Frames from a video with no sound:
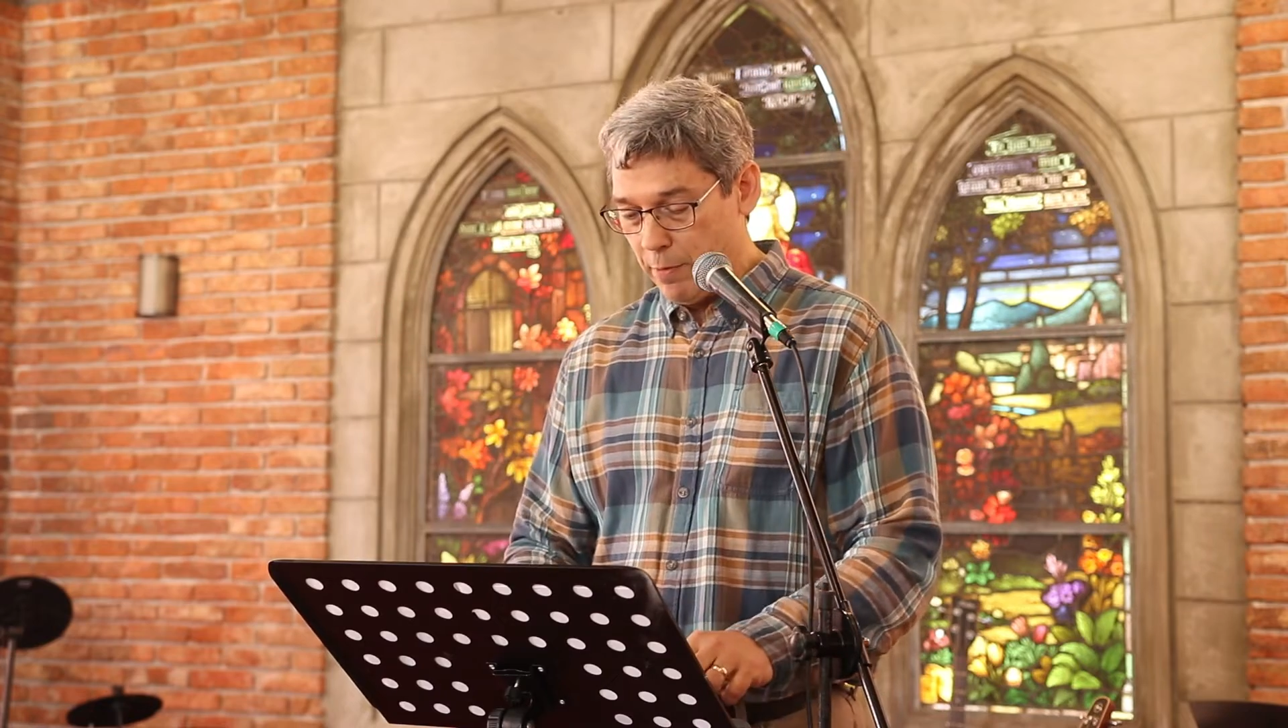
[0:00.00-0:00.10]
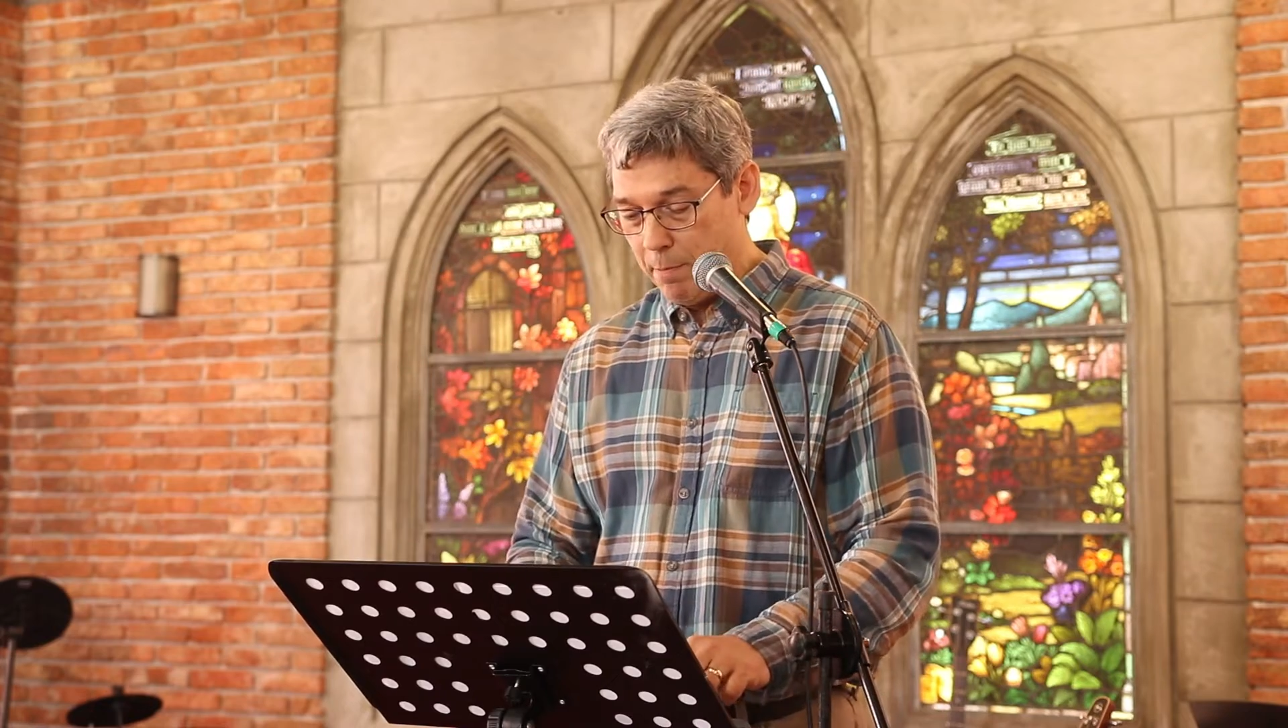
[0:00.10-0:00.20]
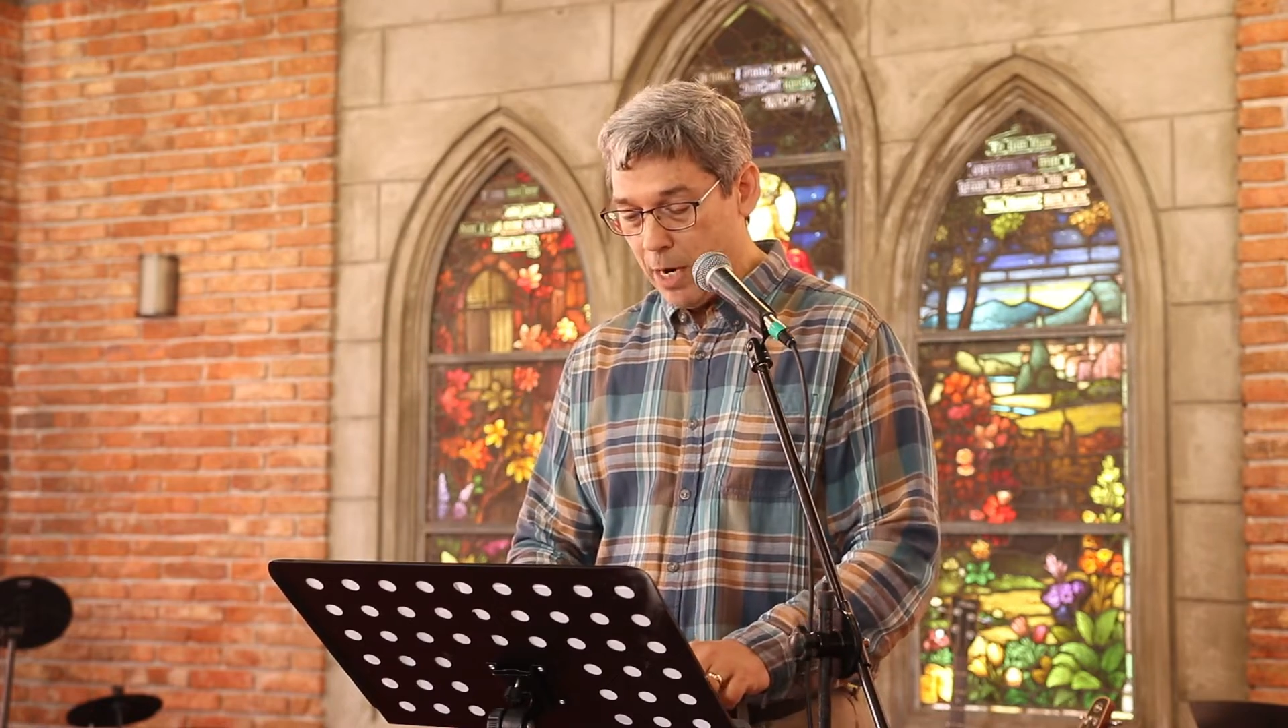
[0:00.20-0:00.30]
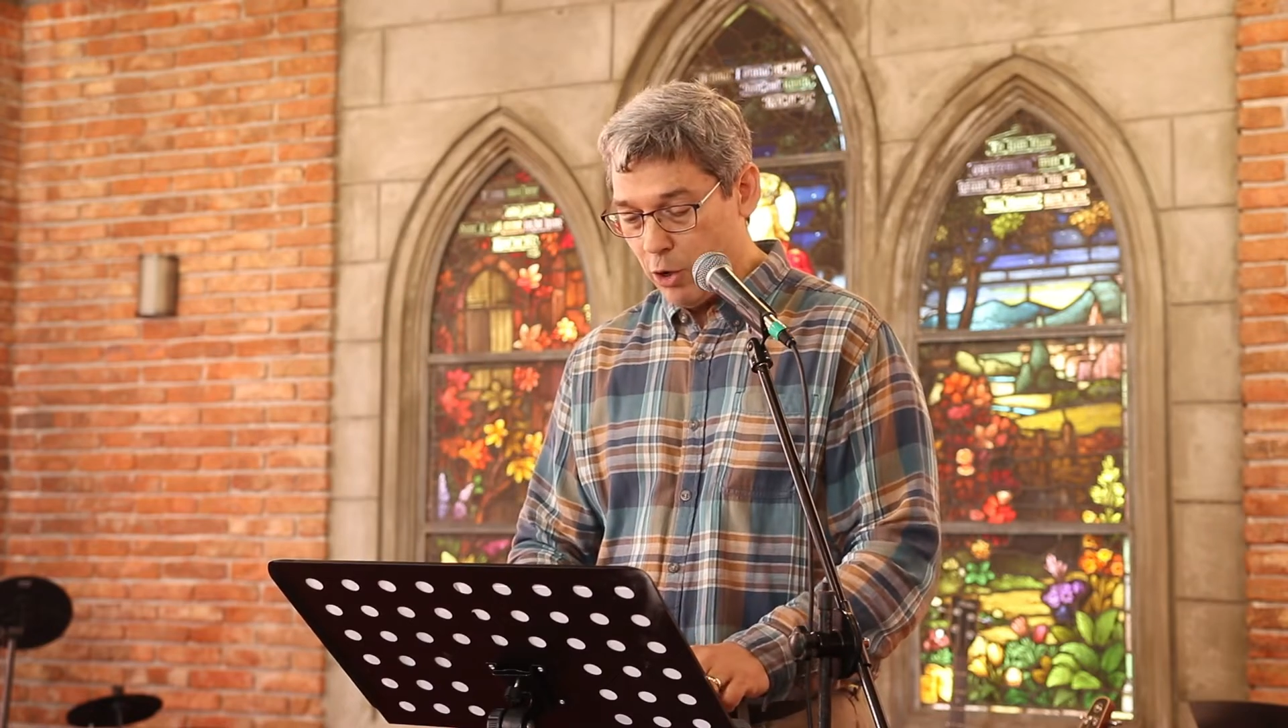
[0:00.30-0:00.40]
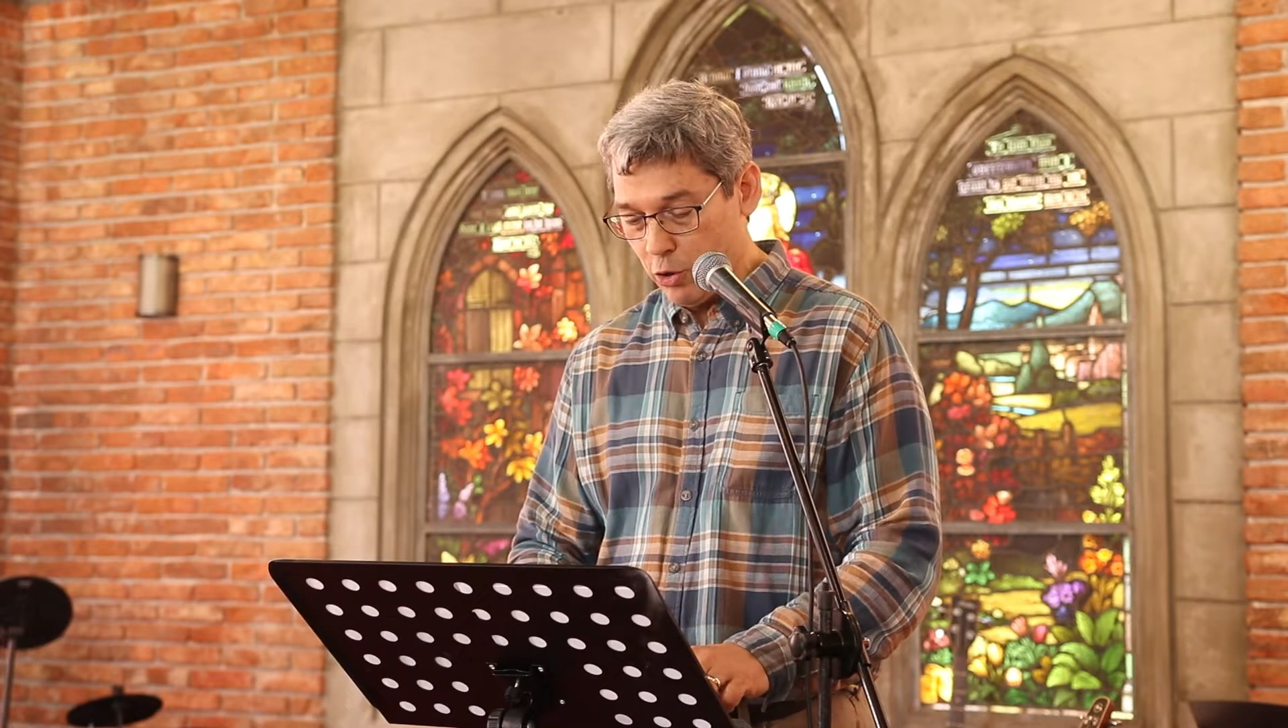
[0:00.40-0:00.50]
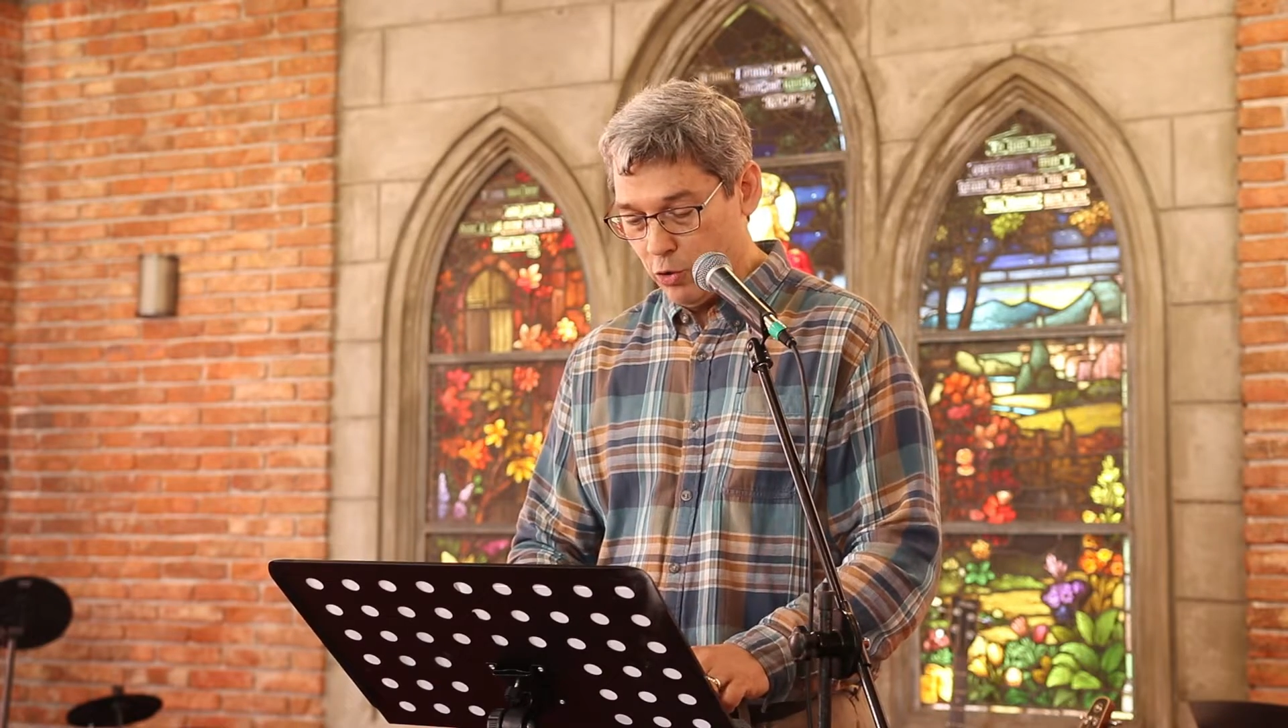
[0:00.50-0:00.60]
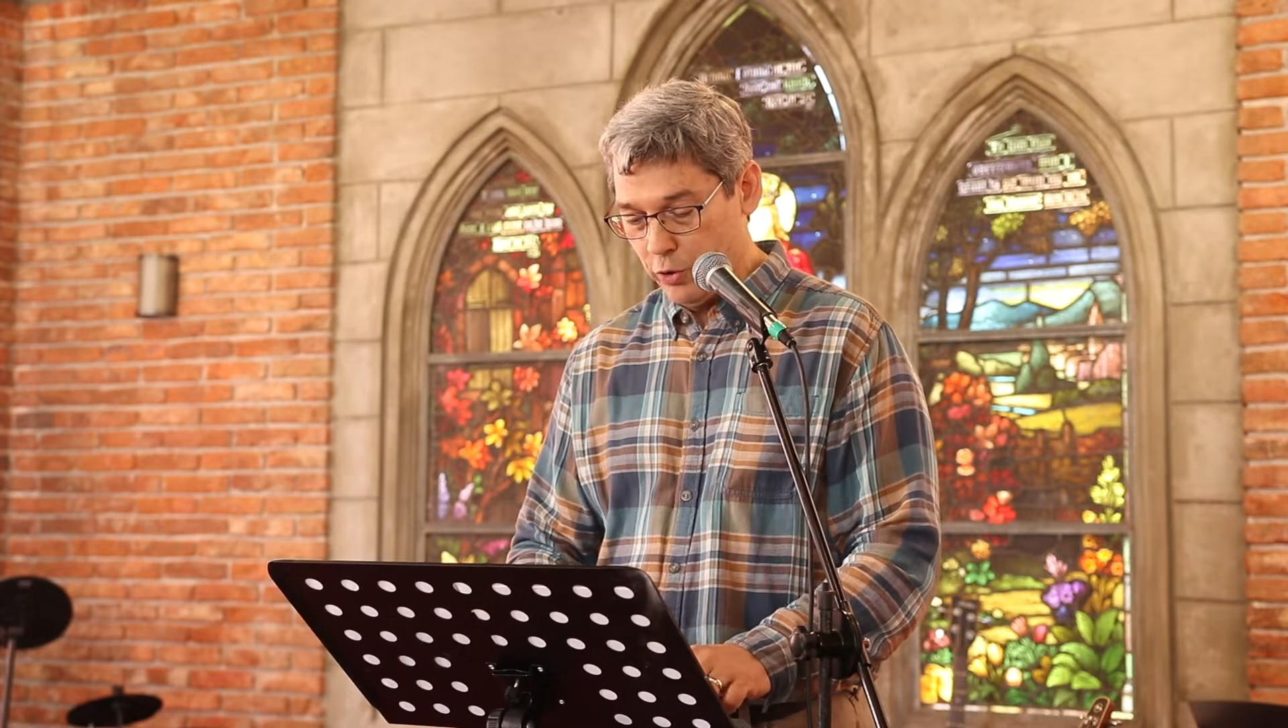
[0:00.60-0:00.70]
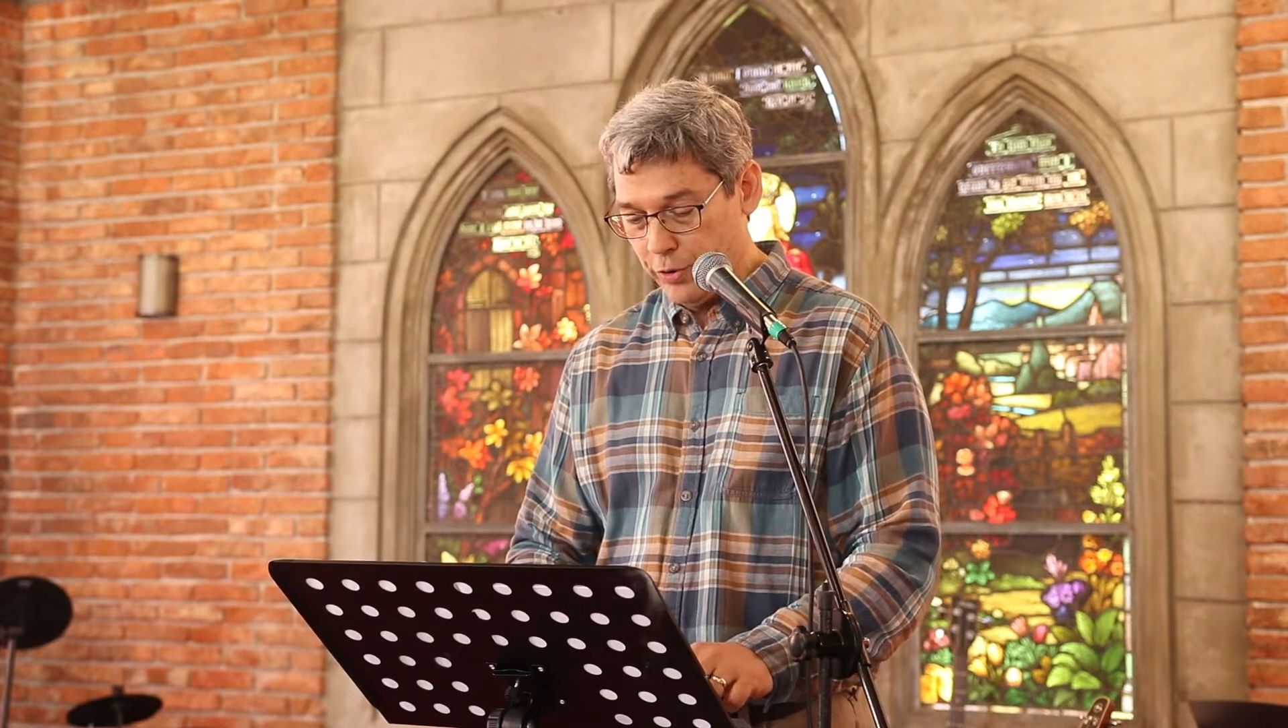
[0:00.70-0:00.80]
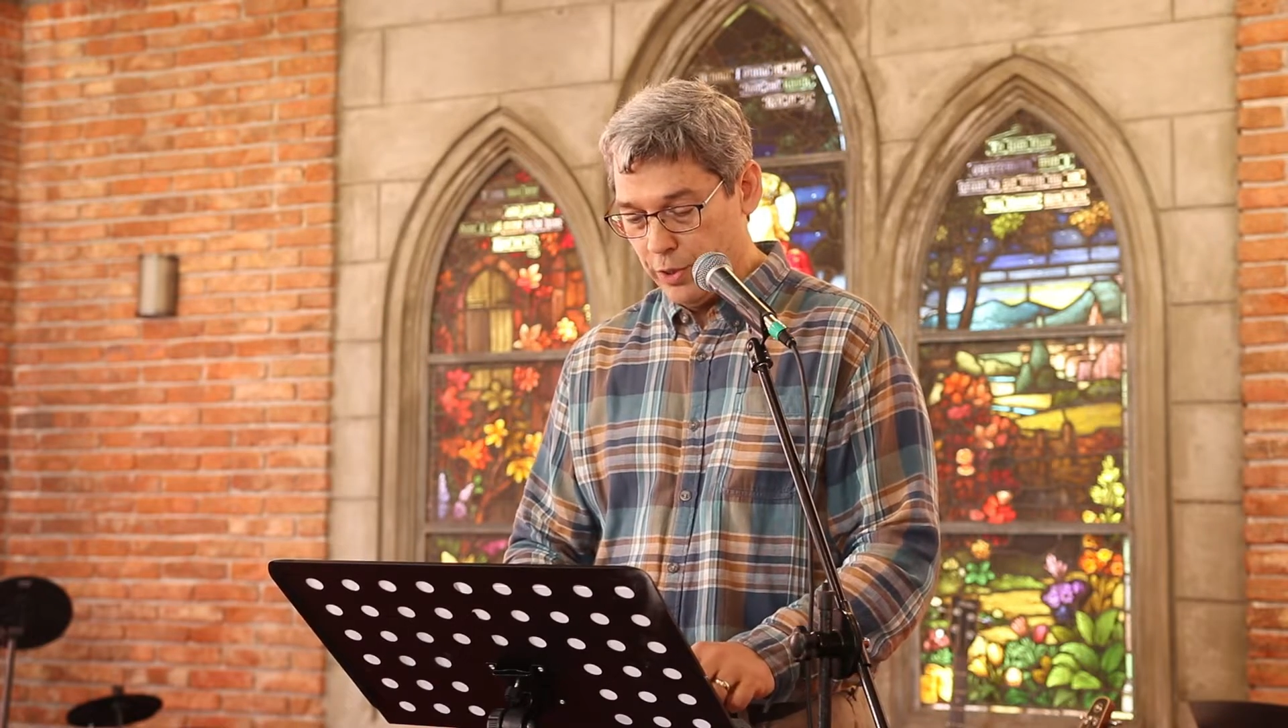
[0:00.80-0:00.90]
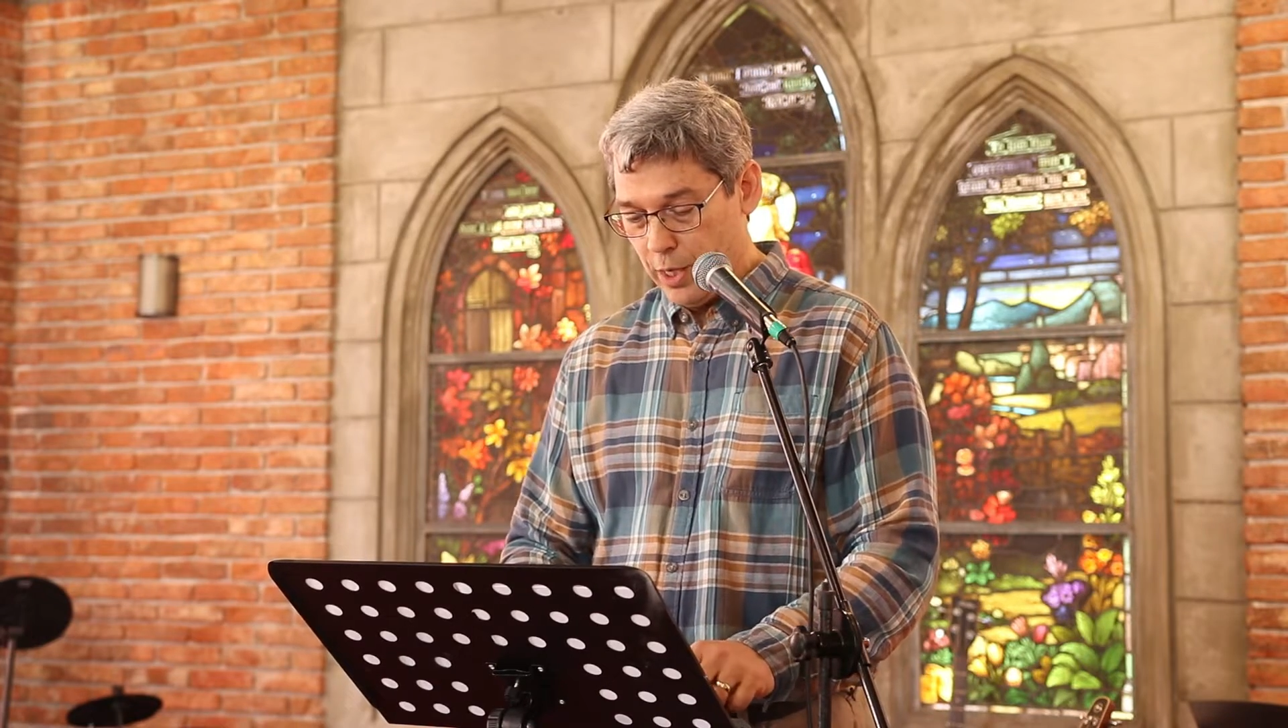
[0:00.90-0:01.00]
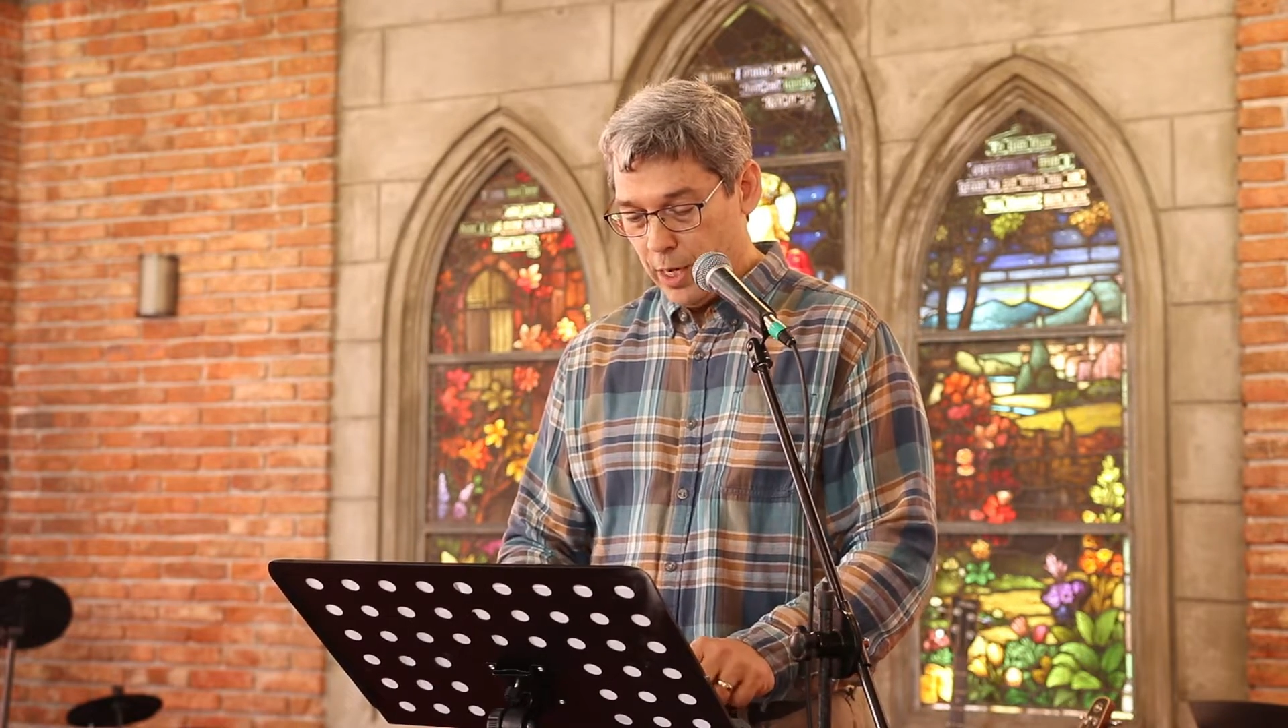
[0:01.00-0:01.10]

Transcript: miracles